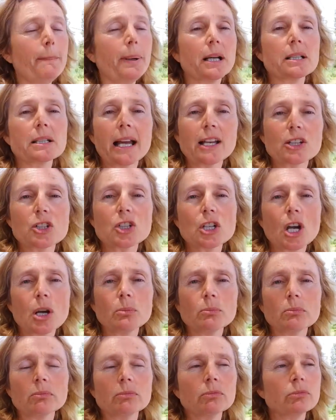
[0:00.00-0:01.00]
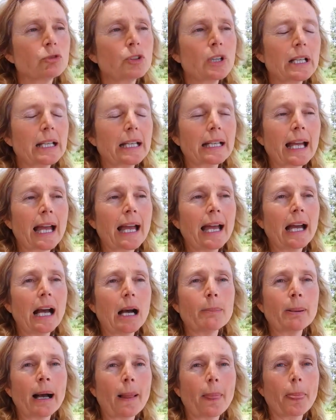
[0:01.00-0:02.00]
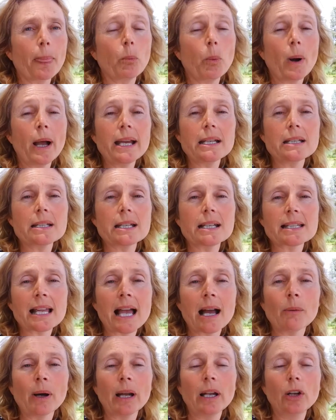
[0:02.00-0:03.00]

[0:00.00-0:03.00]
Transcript: But I actually don't really care about the weight, it's how I